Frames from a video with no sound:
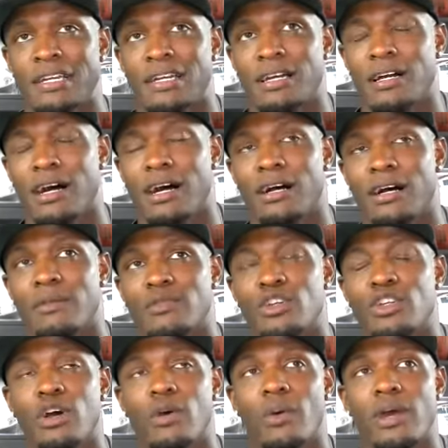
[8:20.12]
You
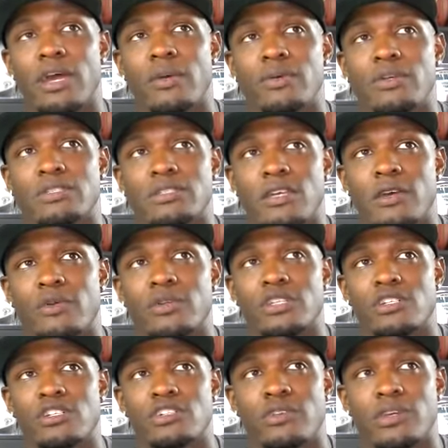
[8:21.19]
know what? It was
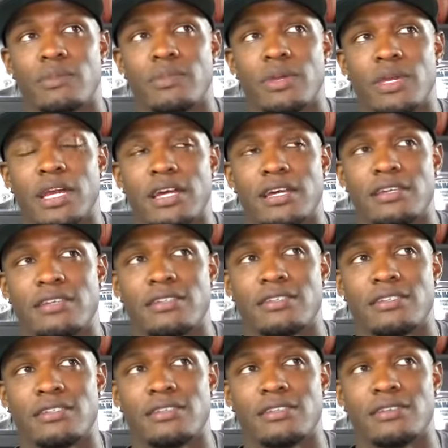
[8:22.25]
interesting
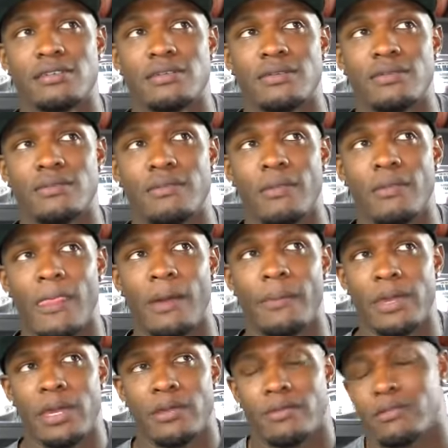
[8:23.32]
because, I
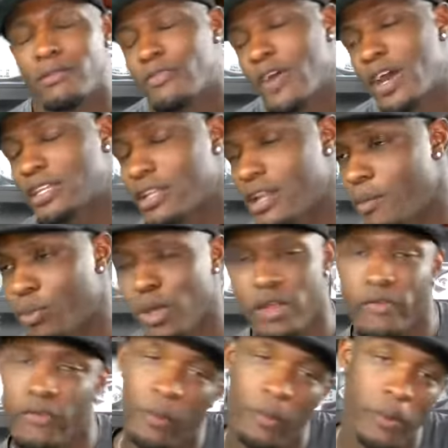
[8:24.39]
mean, the fact that I play
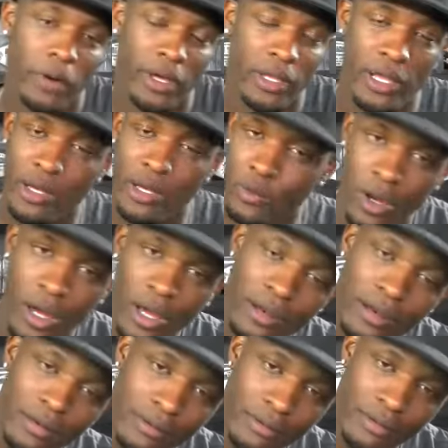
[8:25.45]
football and like
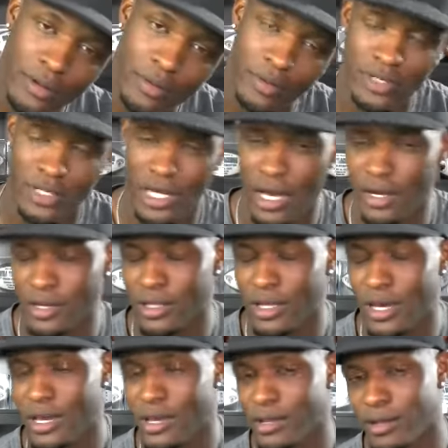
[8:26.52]
wine, it was kind of
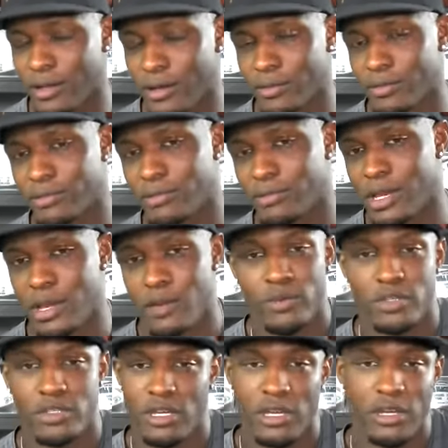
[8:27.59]
like, it
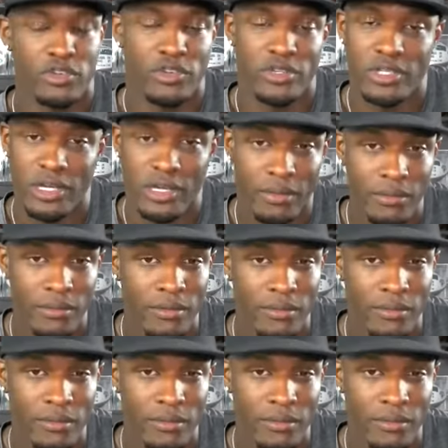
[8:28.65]
was interesting,